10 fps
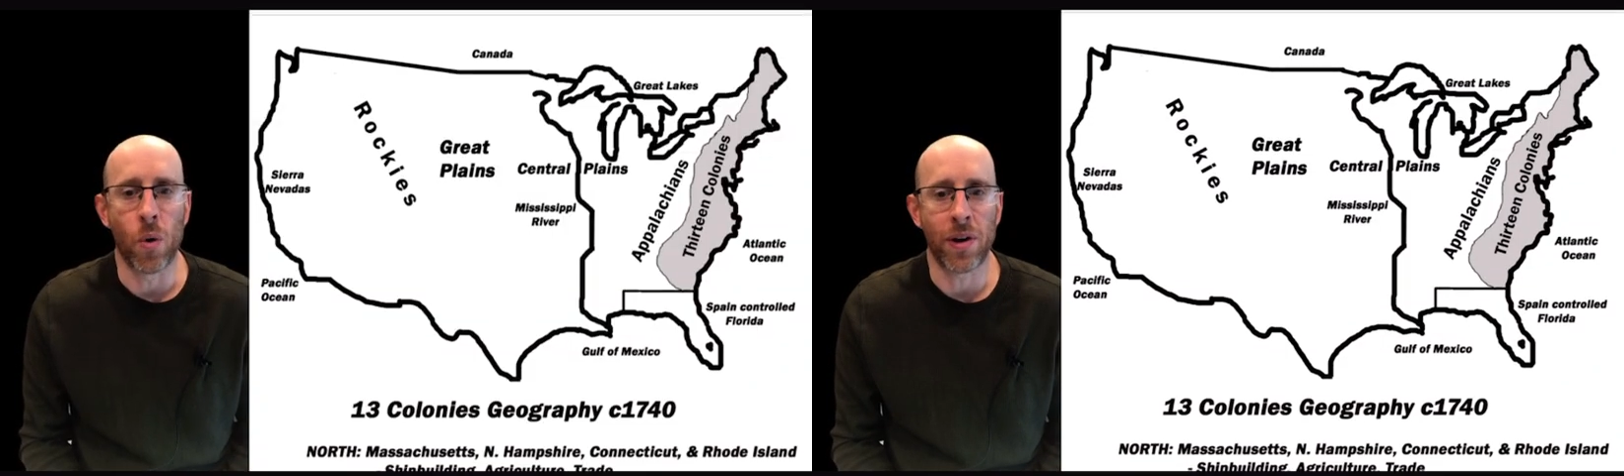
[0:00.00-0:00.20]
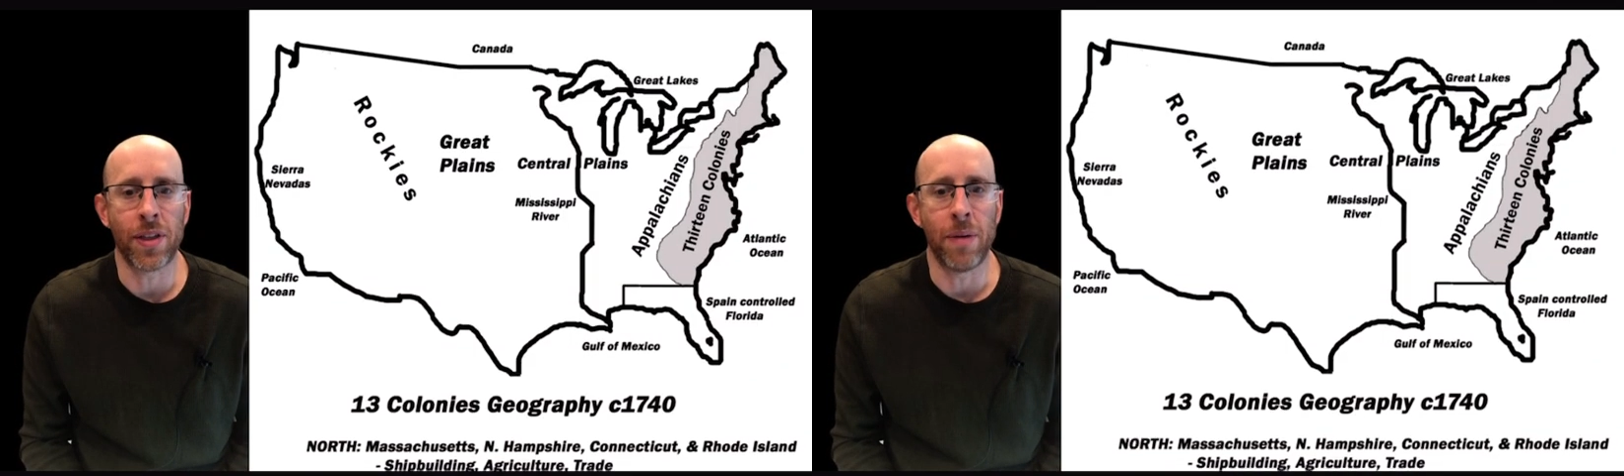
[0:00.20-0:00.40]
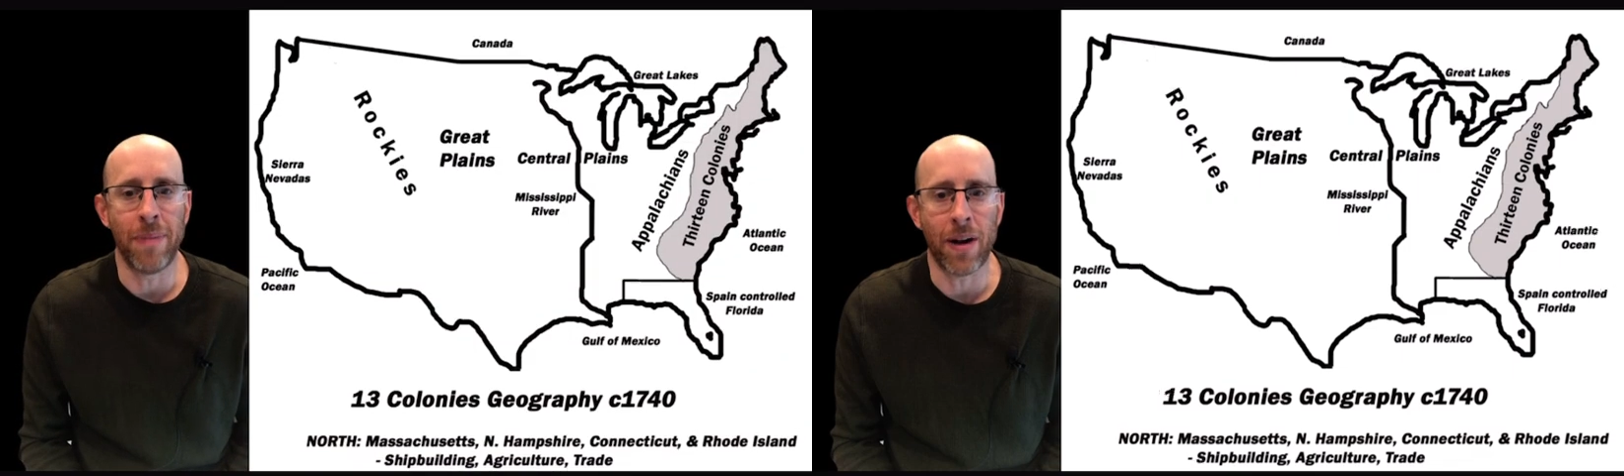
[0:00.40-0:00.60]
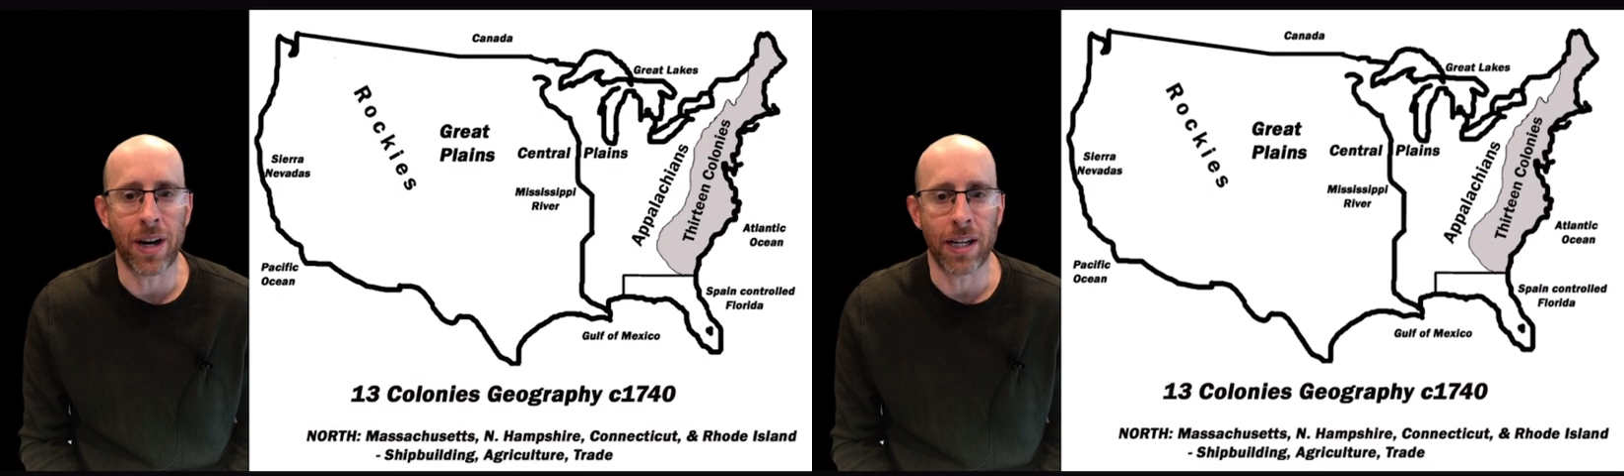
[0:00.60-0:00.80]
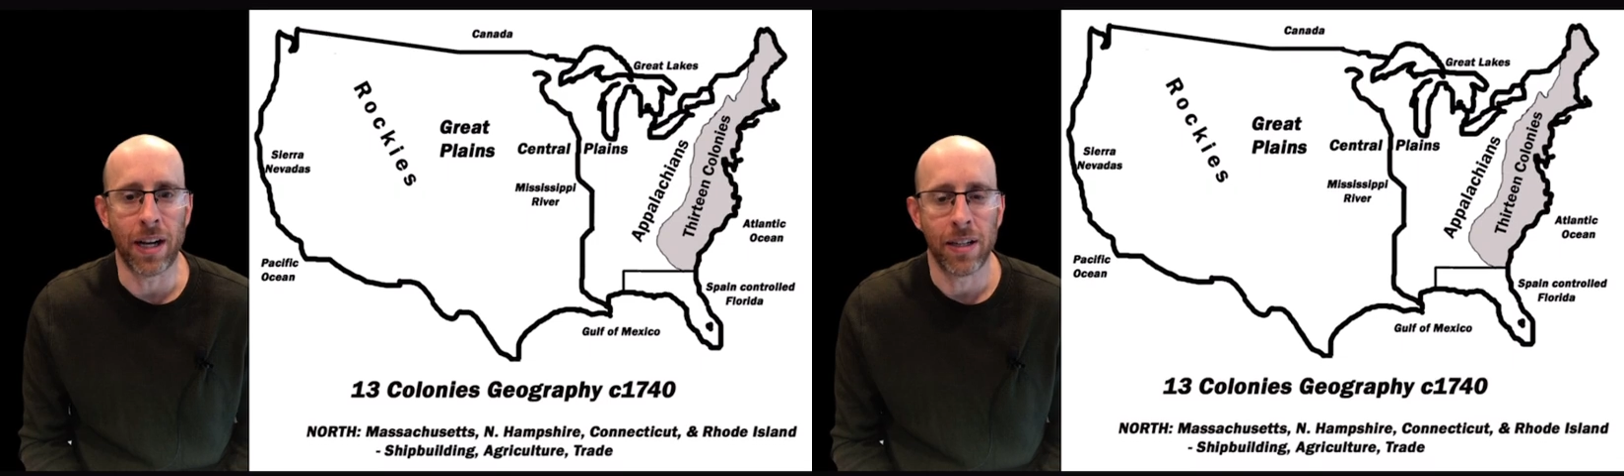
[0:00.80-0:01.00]
North
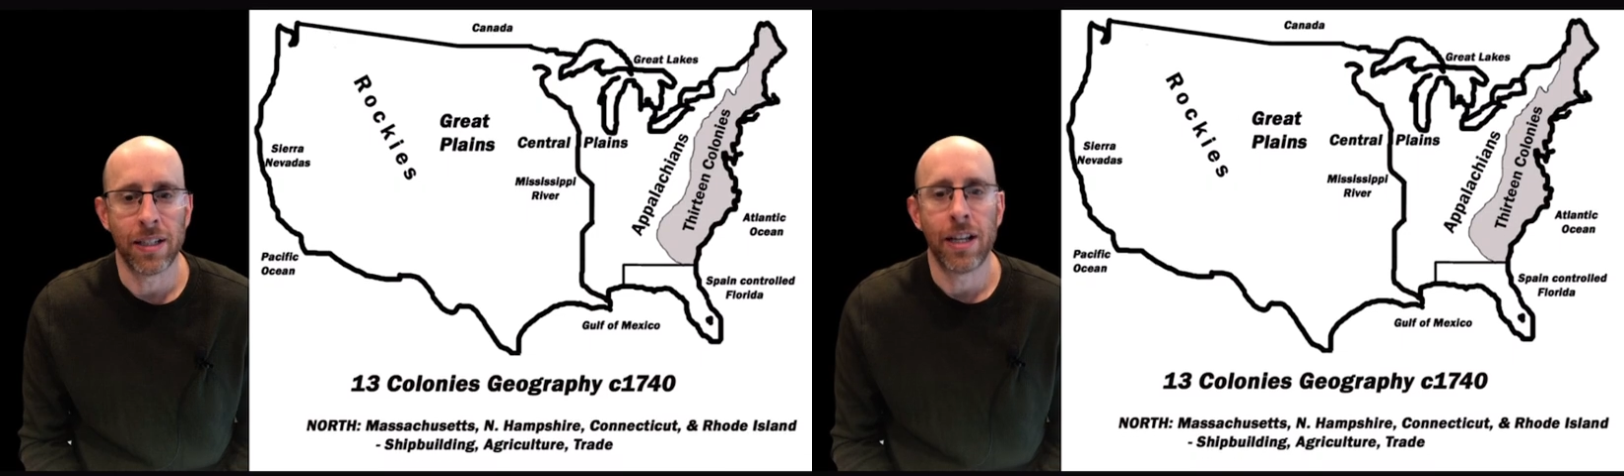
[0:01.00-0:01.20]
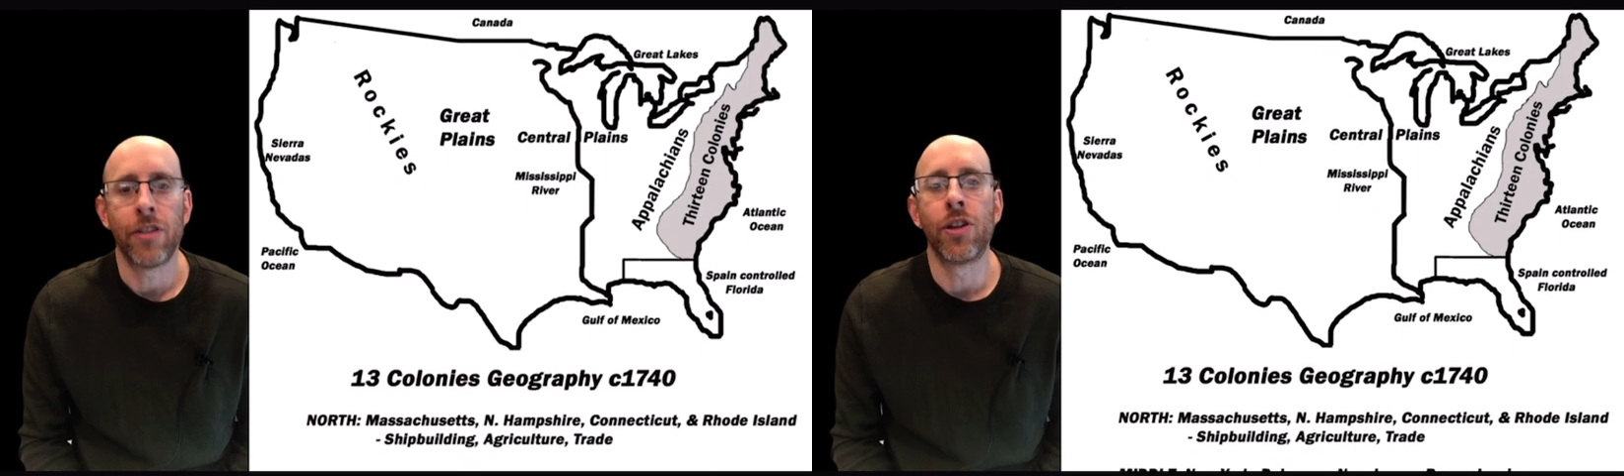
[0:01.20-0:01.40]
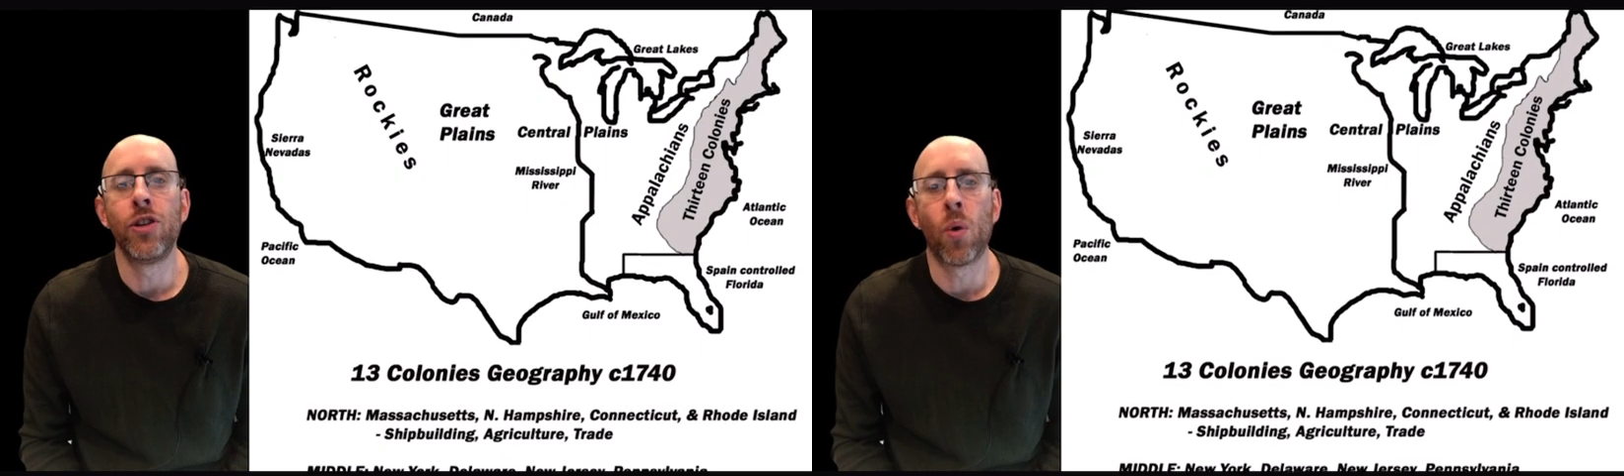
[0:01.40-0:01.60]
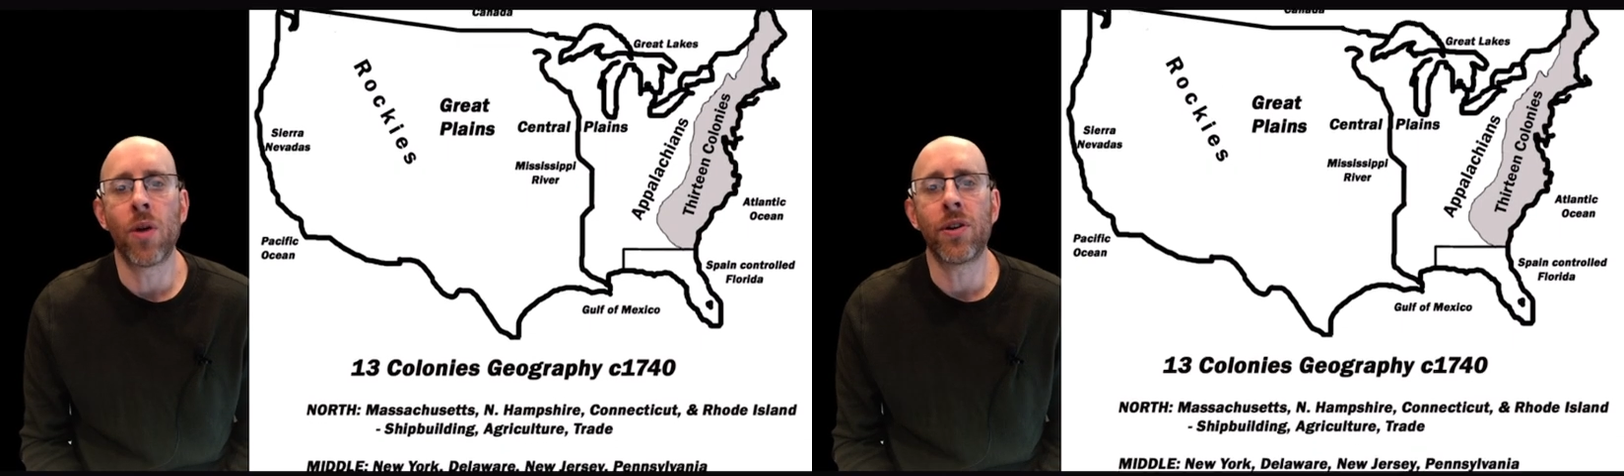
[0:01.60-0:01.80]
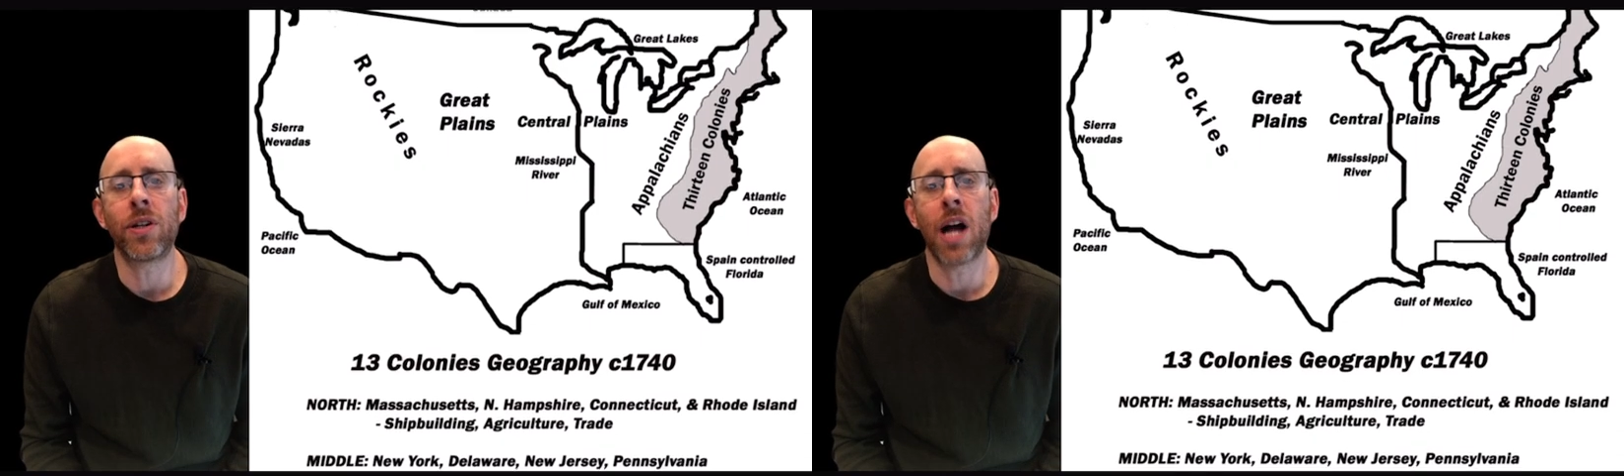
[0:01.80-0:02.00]
America. The northern